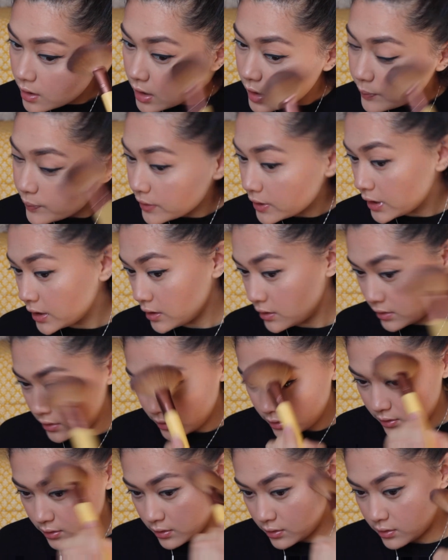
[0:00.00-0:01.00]
I put it
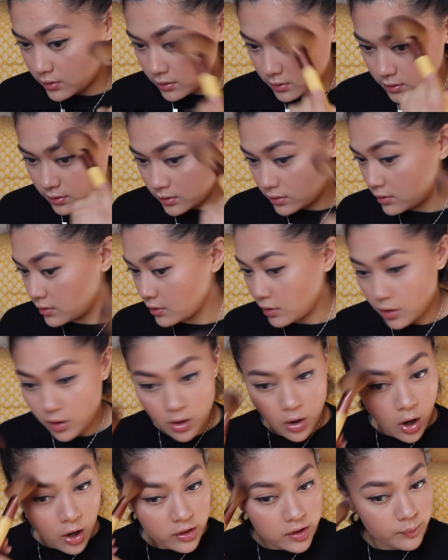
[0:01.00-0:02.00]

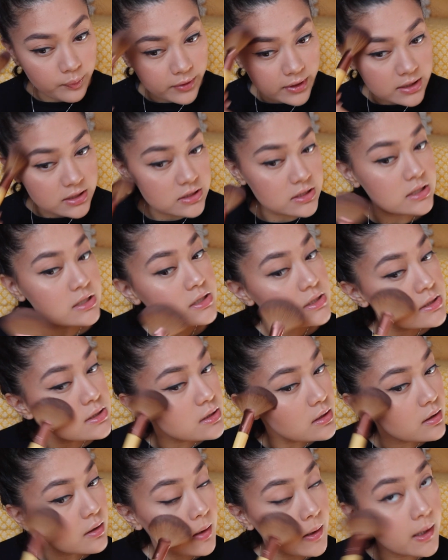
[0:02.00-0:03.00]
all the places
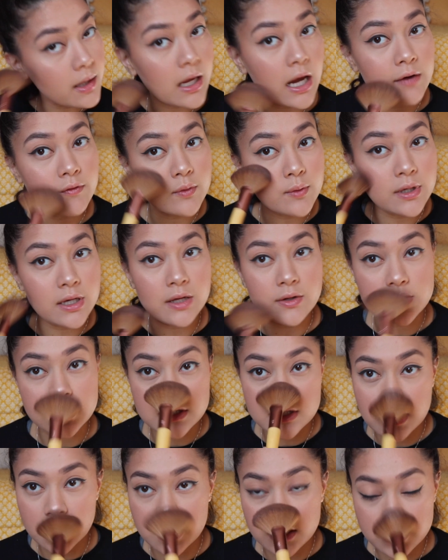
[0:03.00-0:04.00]
everyone else
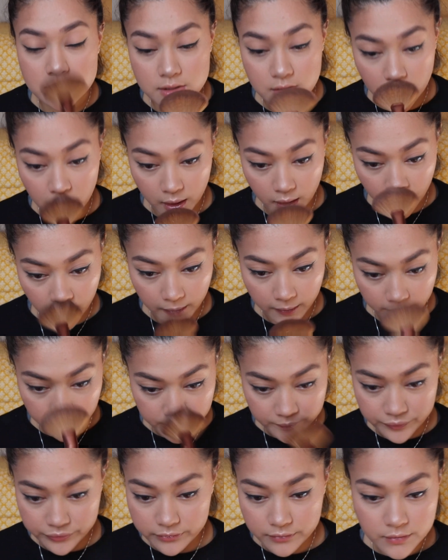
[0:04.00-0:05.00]
does,
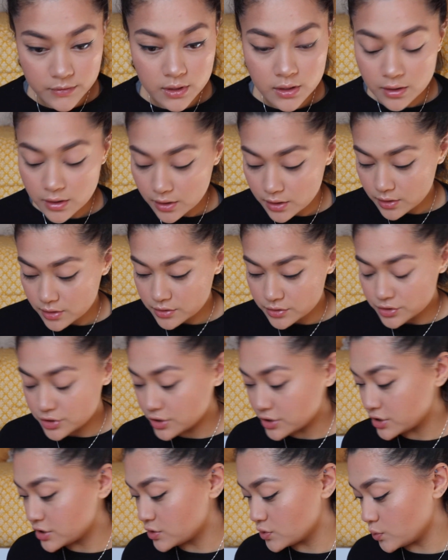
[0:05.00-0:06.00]

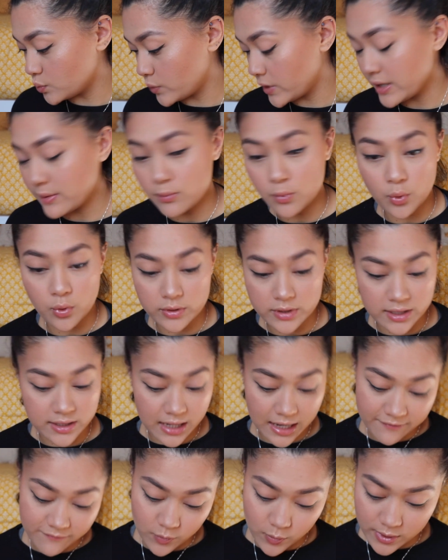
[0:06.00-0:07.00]
just way more than
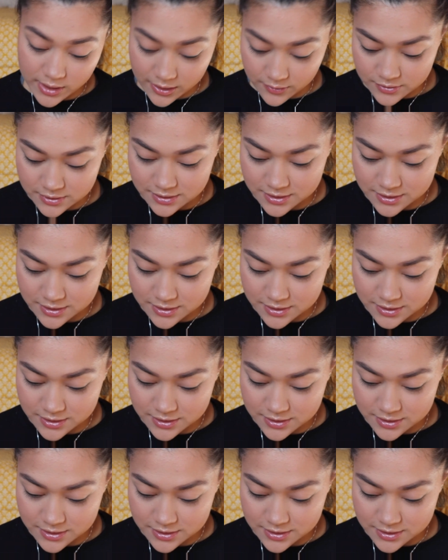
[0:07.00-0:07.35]
everyone else